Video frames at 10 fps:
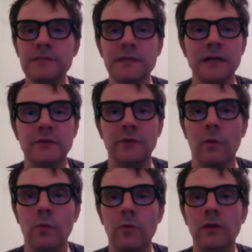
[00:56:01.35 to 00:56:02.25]
I
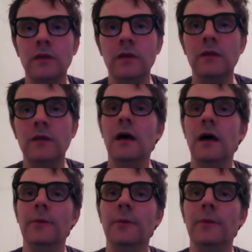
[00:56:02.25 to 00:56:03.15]
don't.
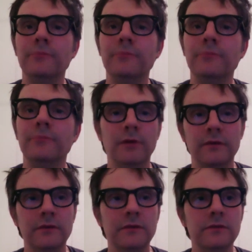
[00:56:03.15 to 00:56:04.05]
But
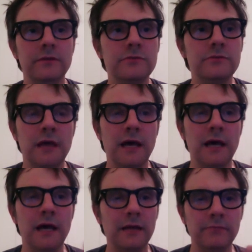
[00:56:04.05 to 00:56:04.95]

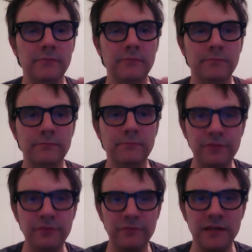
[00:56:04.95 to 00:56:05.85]
if you've
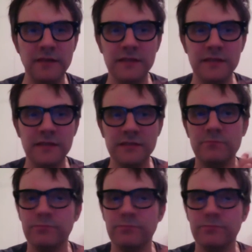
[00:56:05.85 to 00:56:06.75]
attended this, you
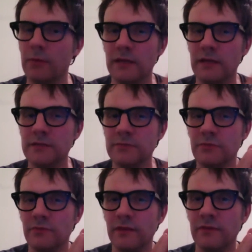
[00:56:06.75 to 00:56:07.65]
probably will be getting some sort of
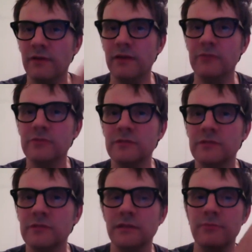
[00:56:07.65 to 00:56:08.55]
invite or something
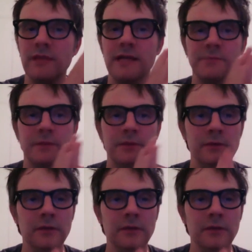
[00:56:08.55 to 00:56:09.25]
from Yasmin.